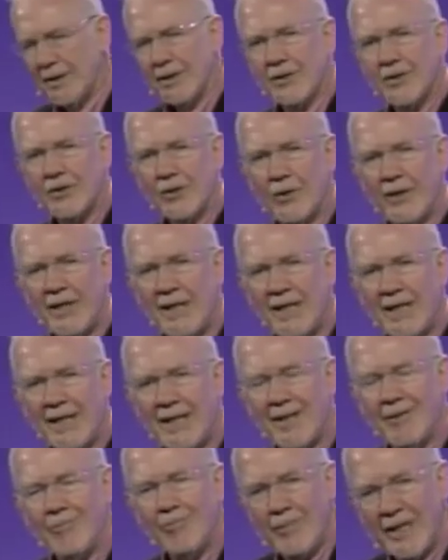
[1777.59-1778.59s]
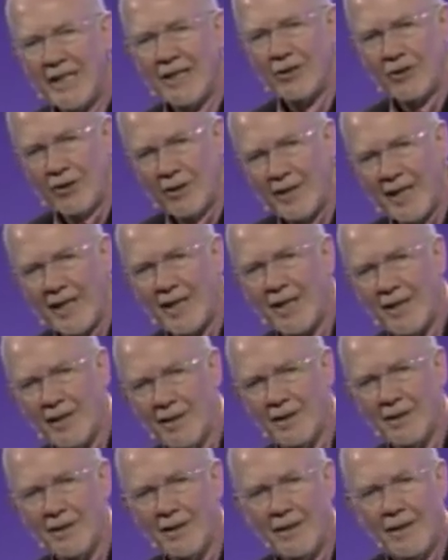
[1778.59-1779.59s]
so that He can meet you there.
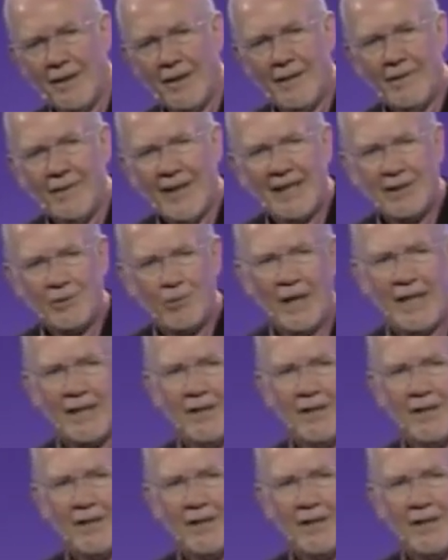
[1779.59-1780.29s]
That's why